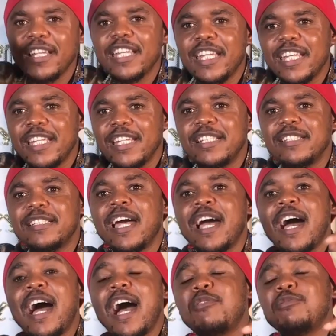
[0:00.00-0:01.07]
is
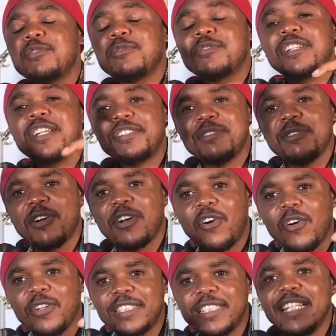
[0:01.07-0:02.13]
how to create your
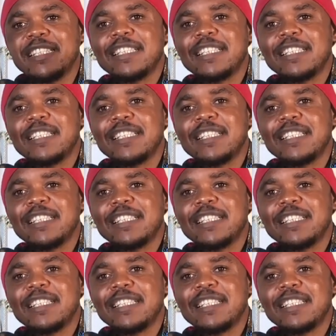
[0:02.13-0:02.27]
content,